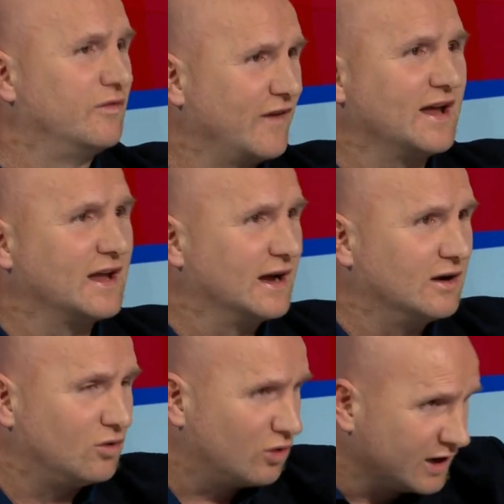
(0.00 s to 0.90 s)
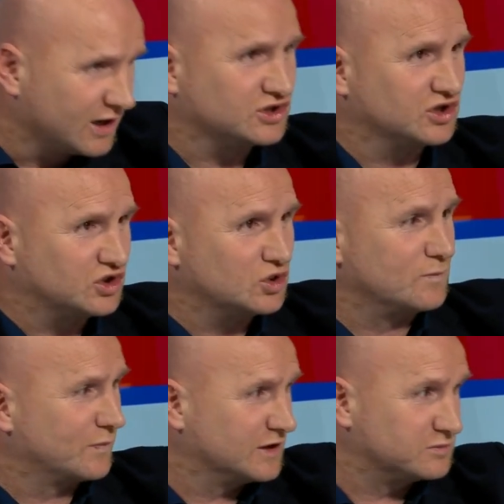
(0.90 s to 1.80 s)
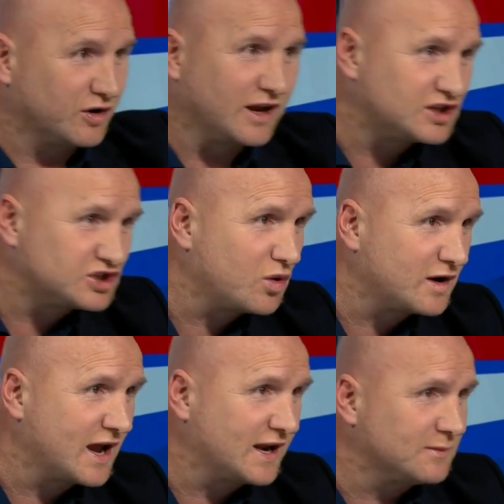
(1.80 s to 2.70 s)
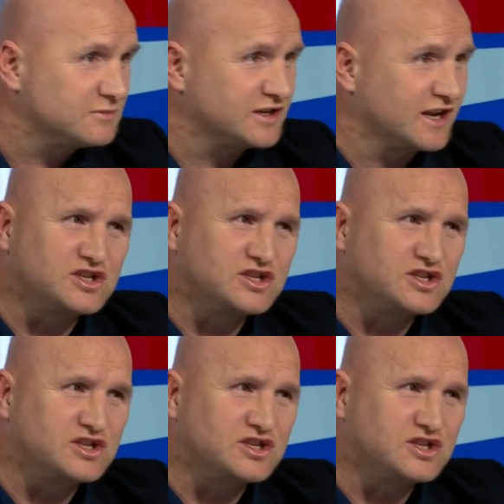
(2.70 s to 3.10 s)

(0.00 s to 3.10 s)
Wenger, all he has to do is bring in Tony Adams, an